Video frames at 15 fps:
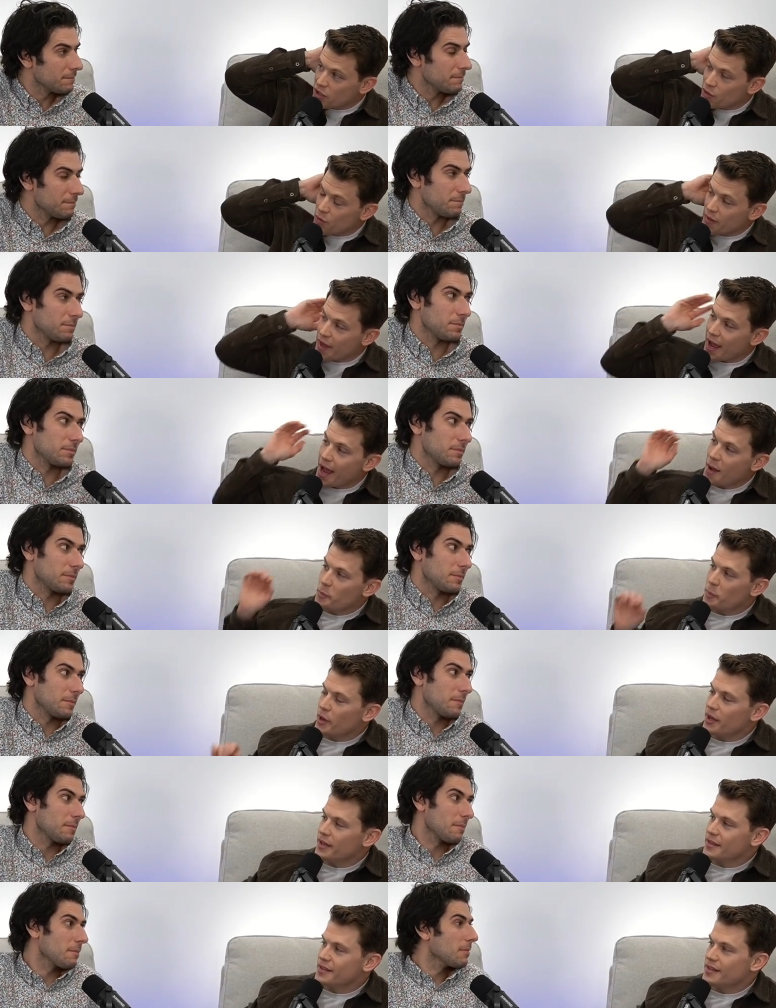Speaker 1: do that,
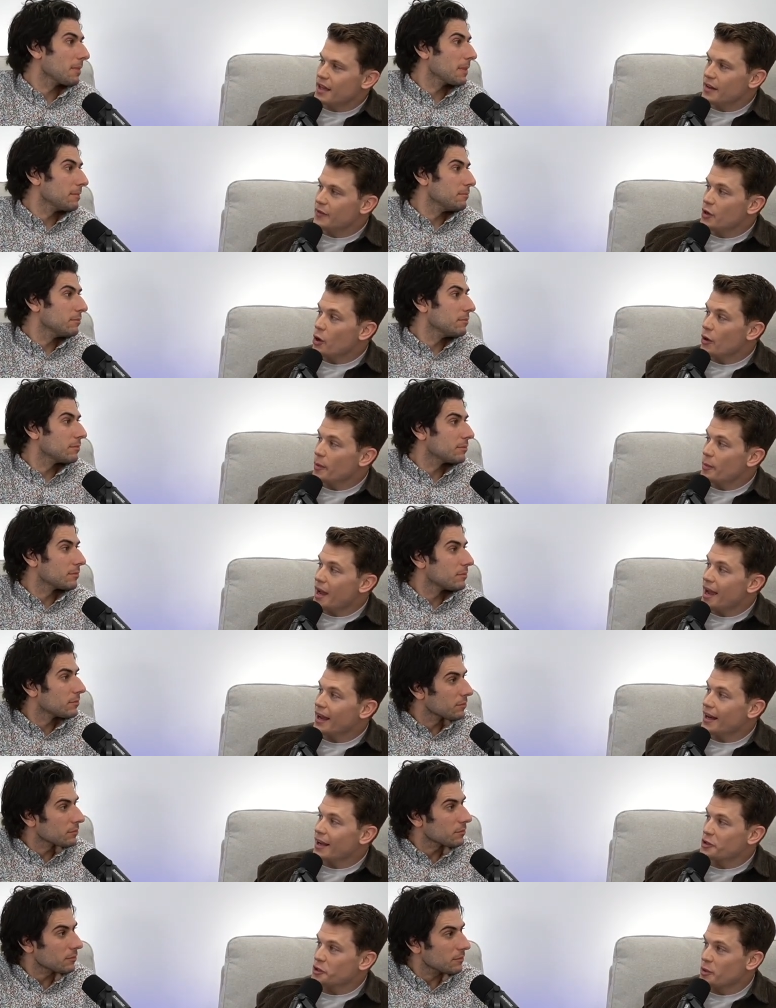but instead of going back
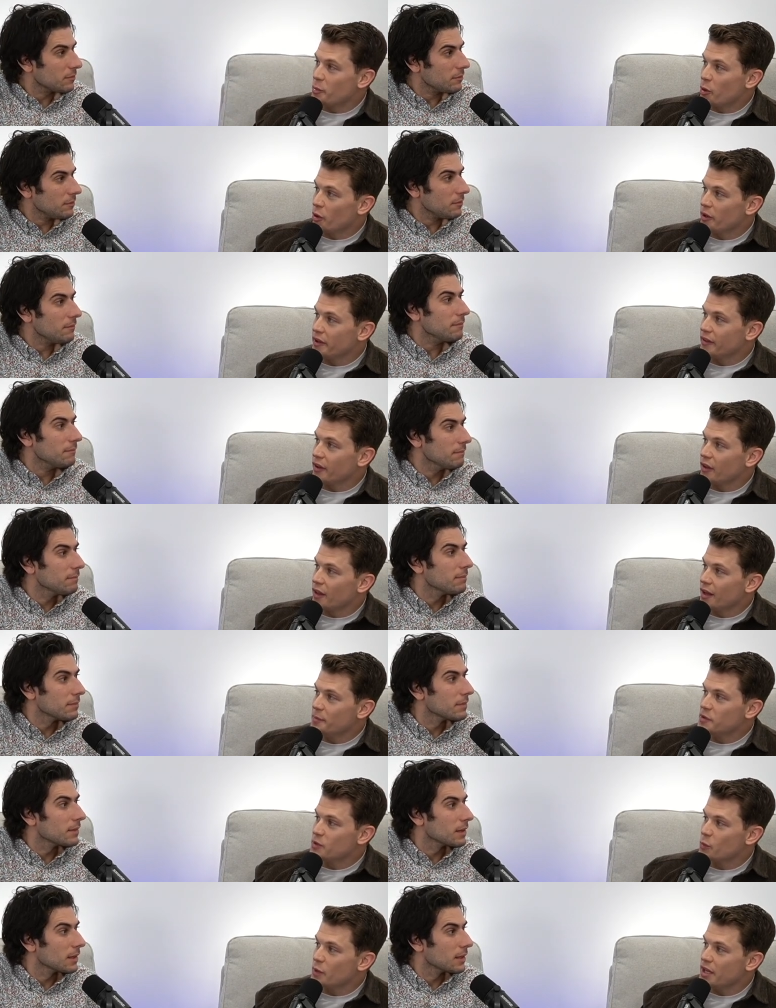and actually pulling the
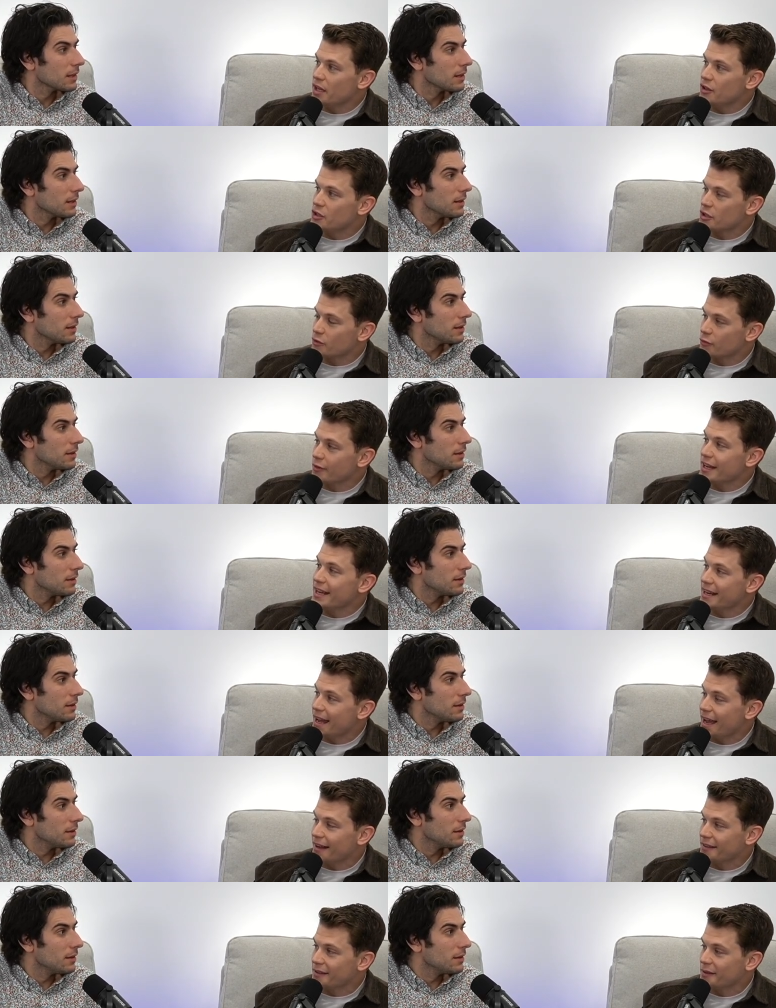clips, we just
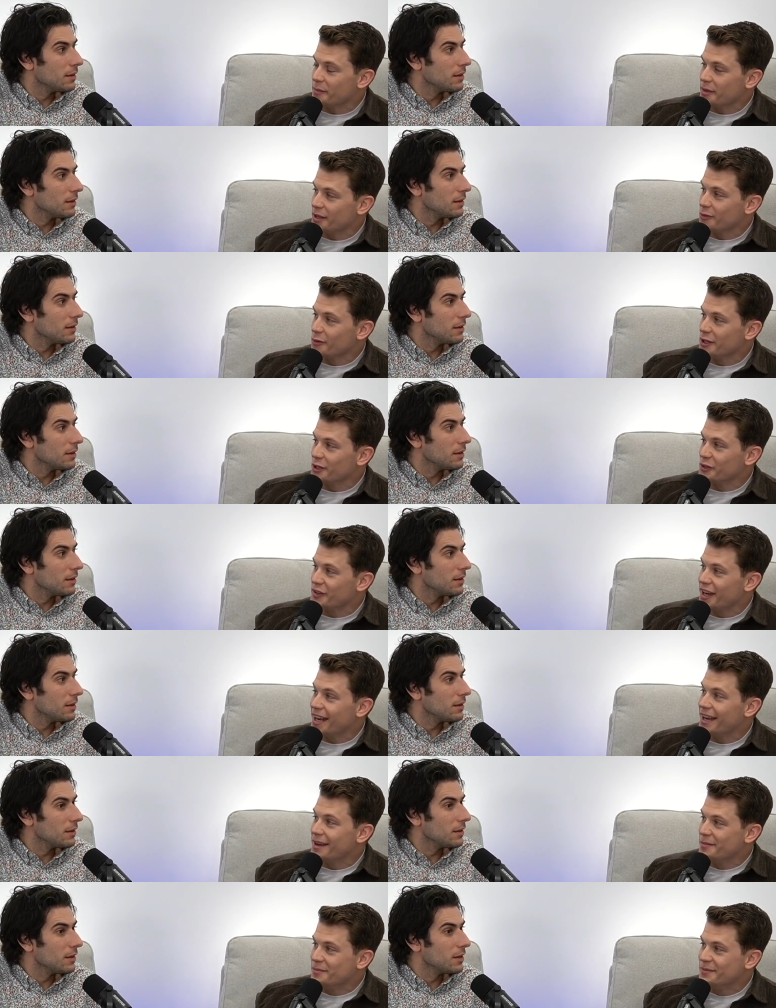reenact them in real
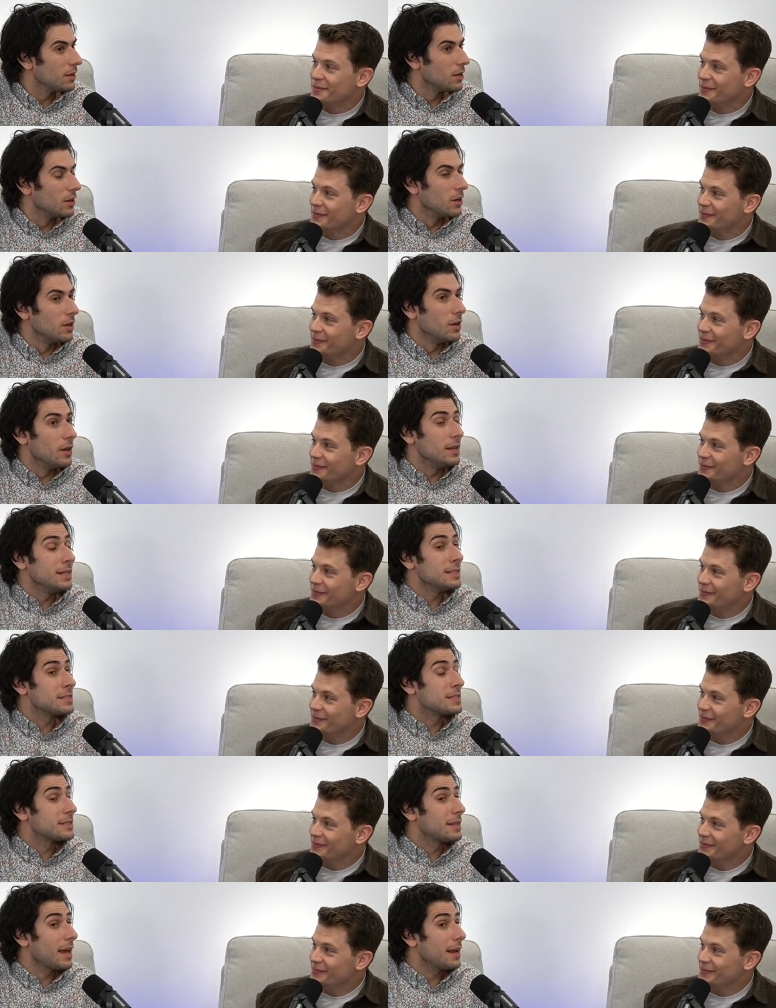time.
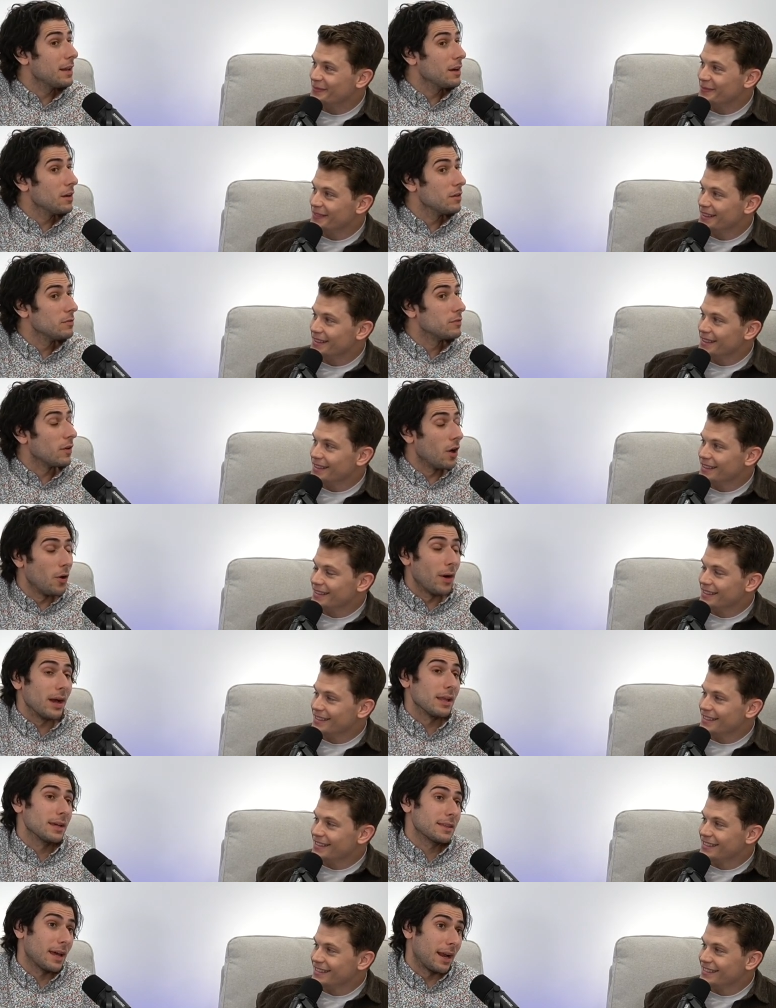
Speaker 2: Instead of oh, I
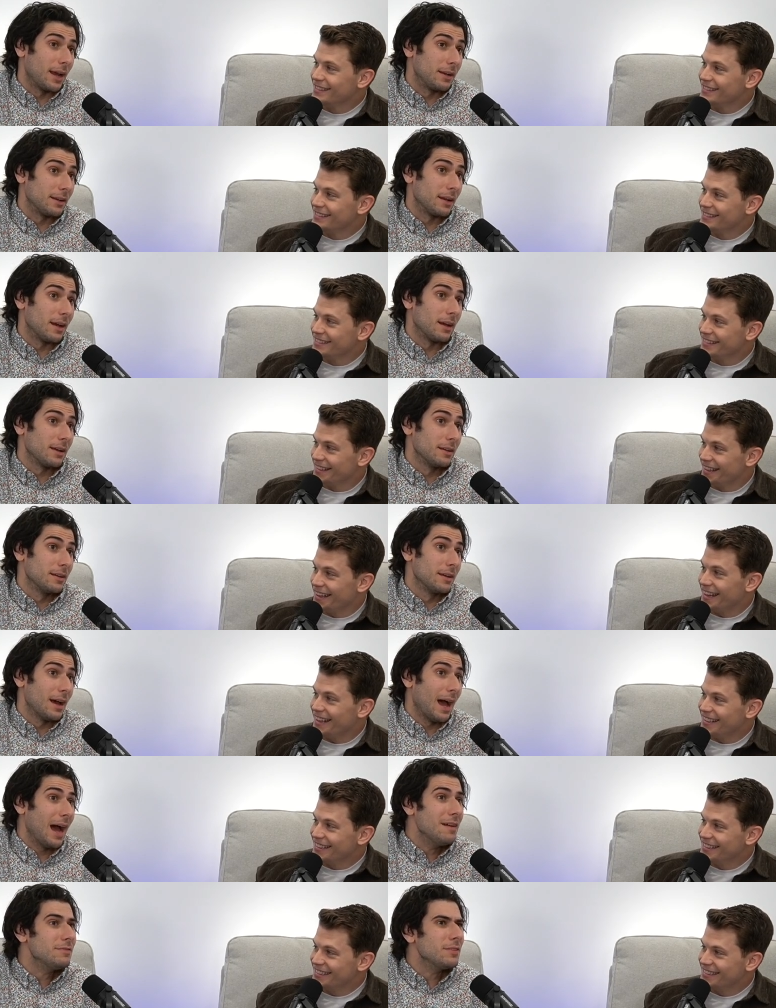like that idea. Yeah,
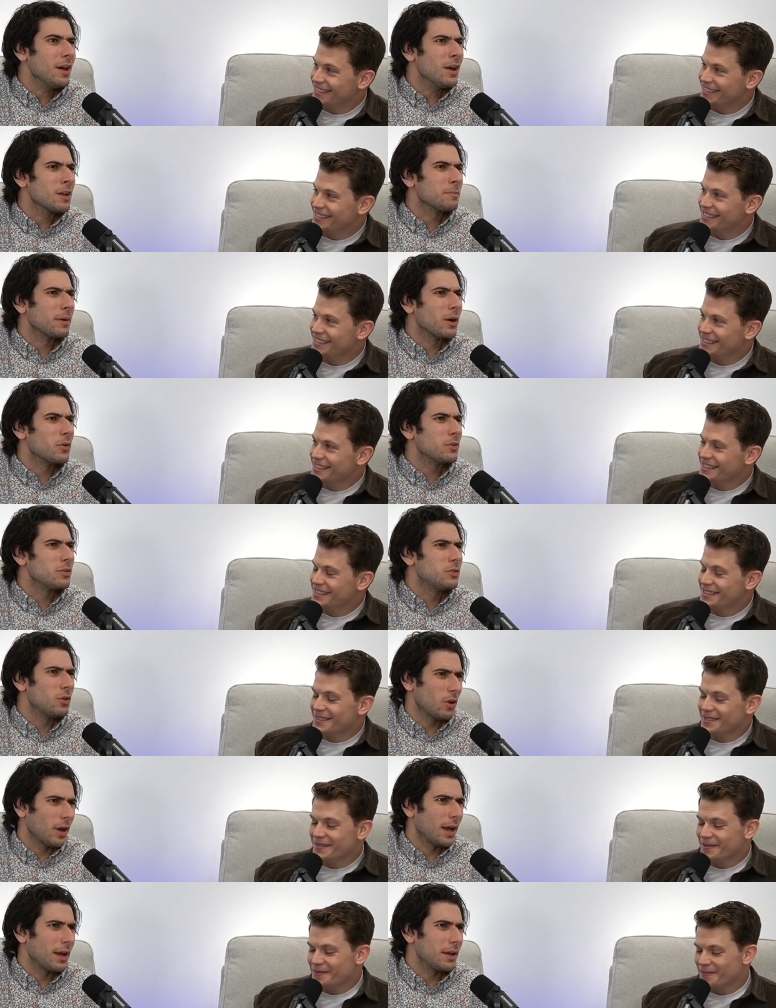I've thought about
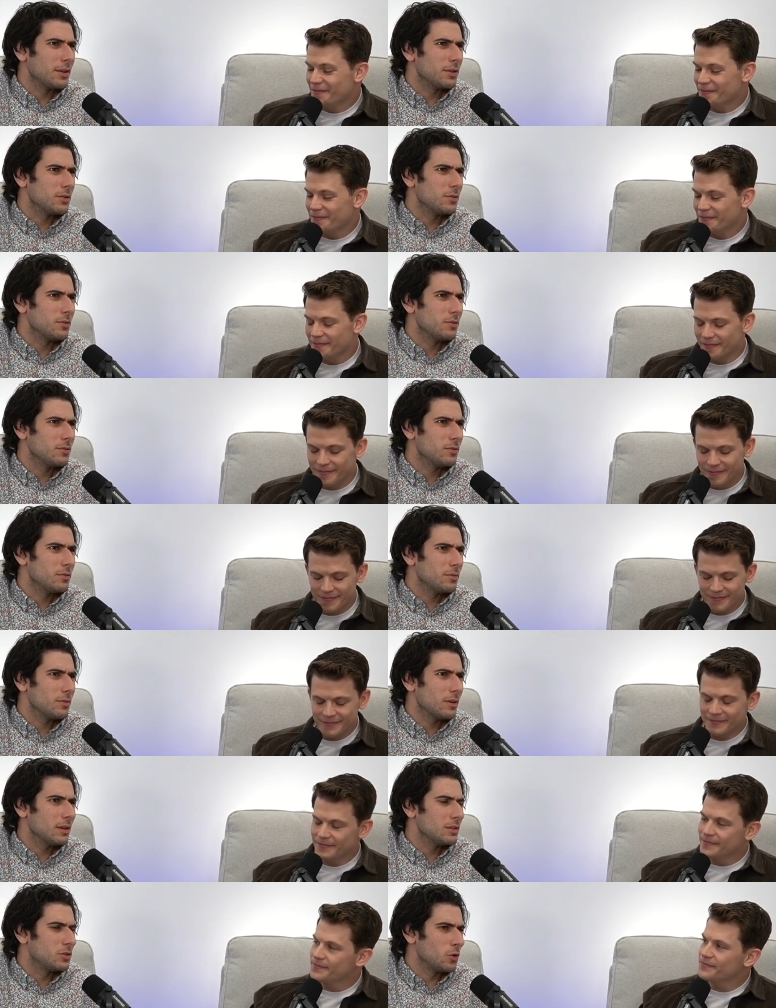uh,
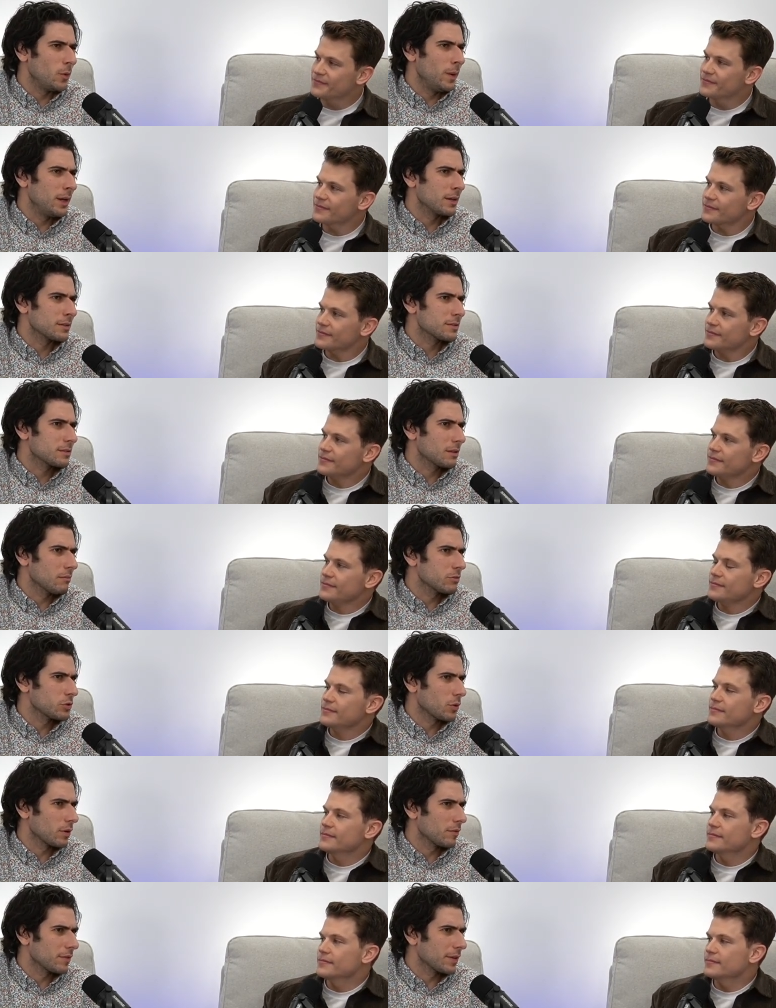doing some sort of